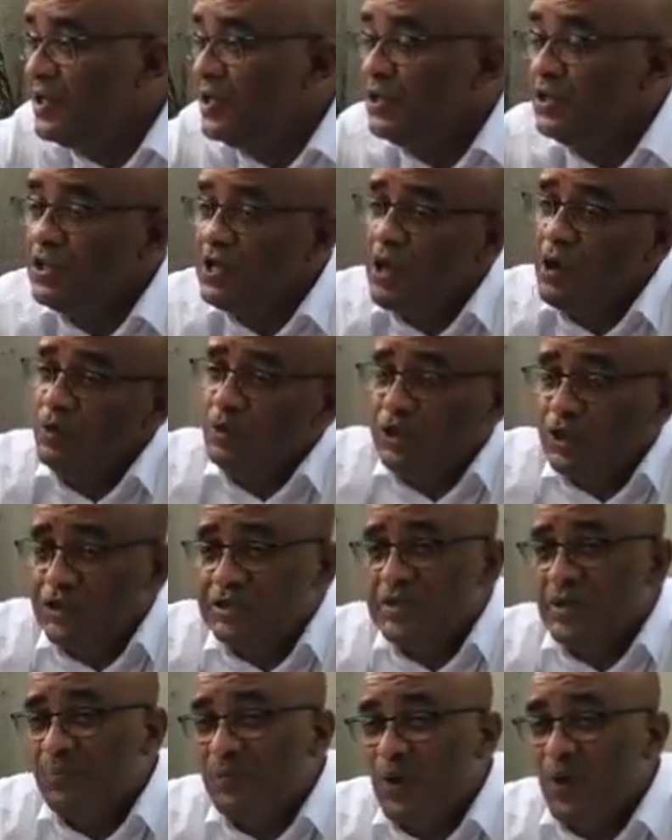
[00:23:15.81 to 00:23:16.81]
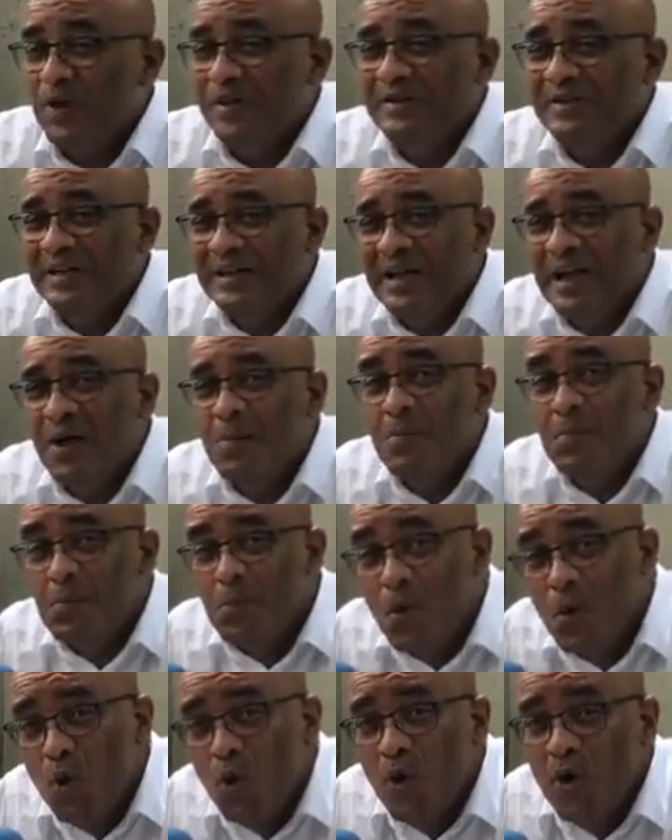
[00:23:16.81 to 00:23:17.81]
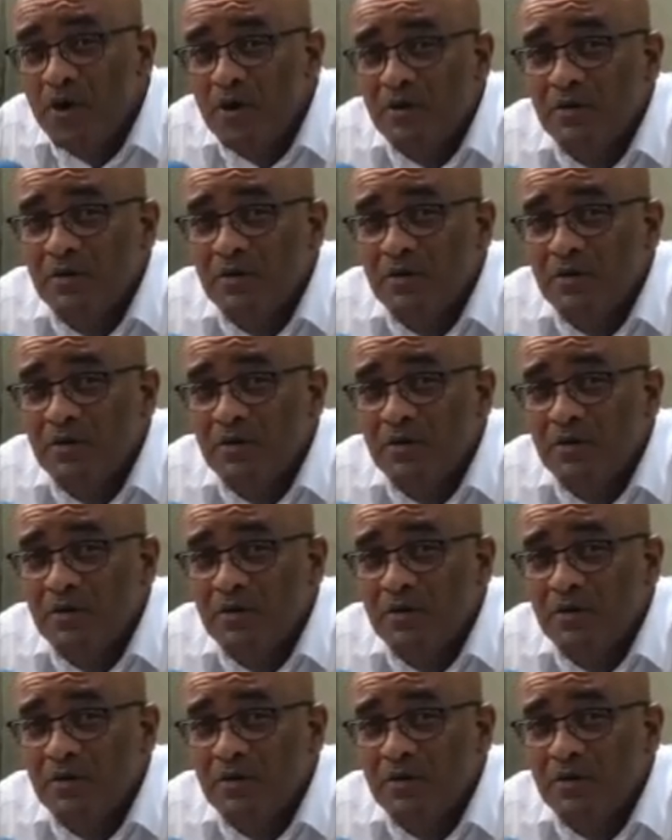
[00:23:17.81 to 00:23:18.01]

Now just appointing a board,